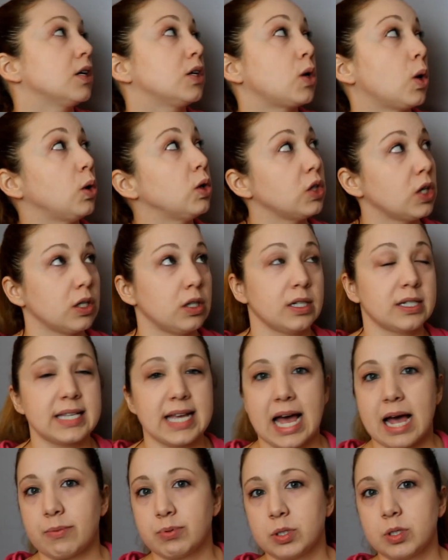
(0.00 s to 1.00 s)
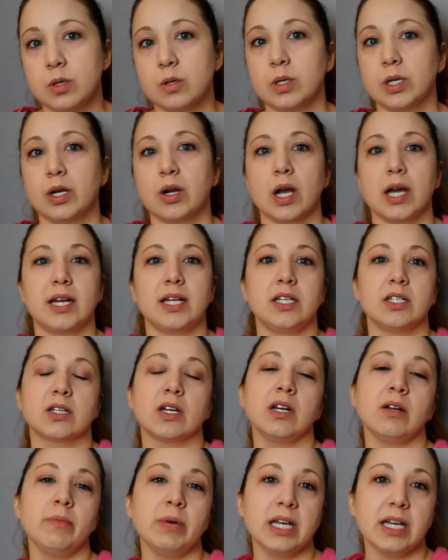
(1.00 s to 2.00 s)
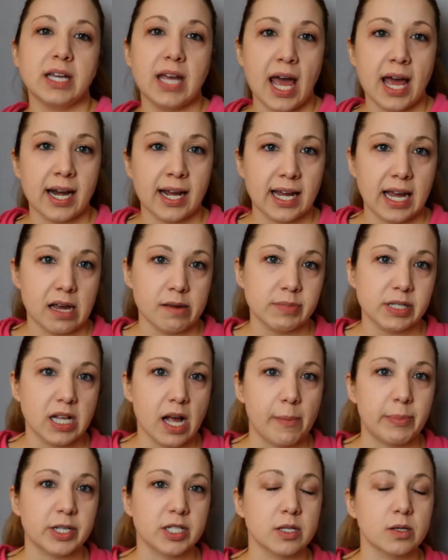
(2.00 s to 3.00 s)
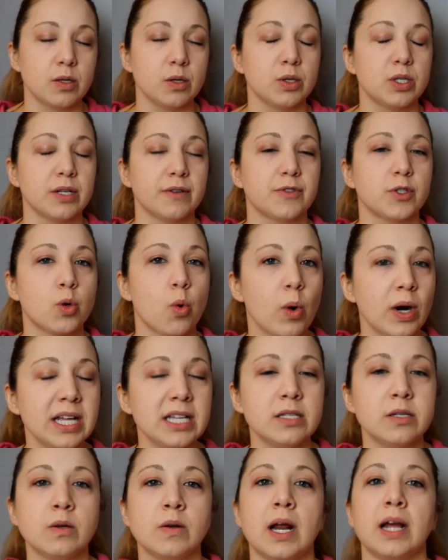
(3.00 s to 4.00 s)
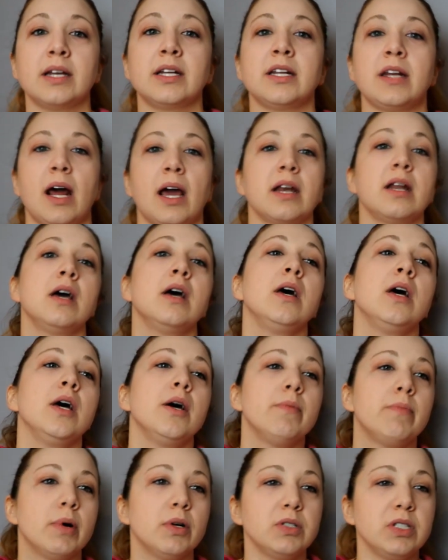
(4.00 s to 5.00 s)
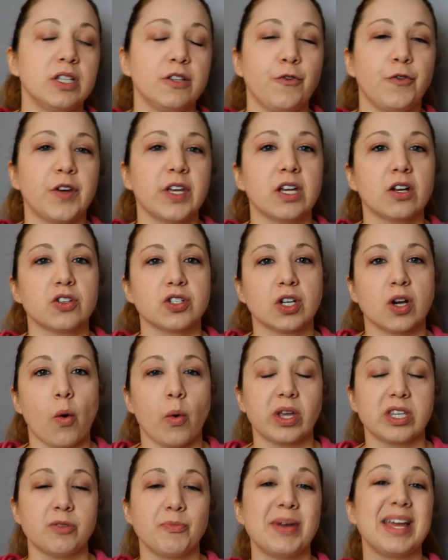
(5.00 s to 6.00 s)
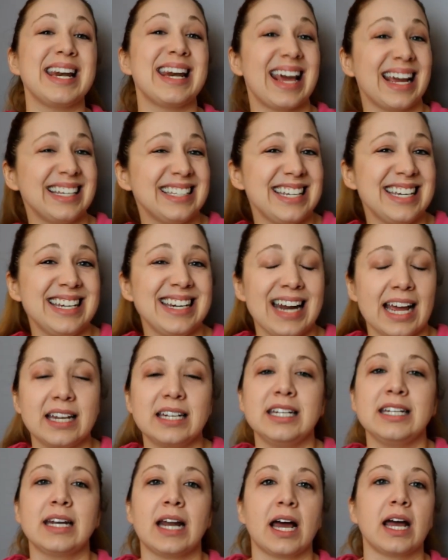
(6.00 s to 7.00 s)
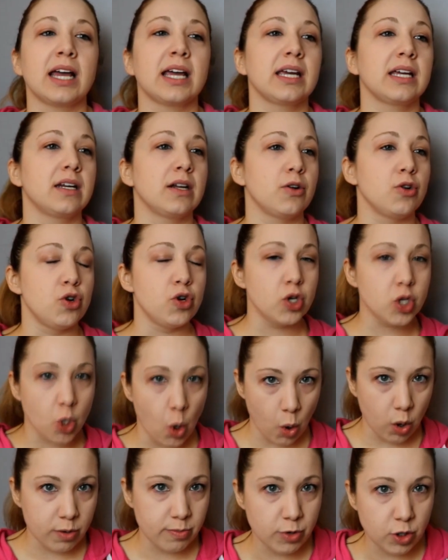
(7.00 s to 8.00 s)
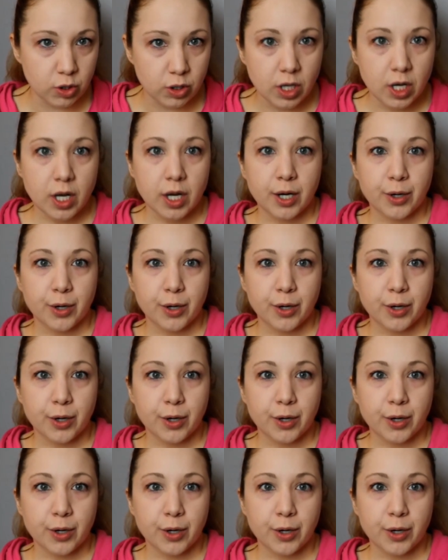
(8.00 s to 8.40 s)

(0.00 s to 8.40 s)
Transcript: Goldar looks absolutely great. He's going to be, again, a GameStop exclusive, $22.99. Most of the figures are going to be $19.99. Normal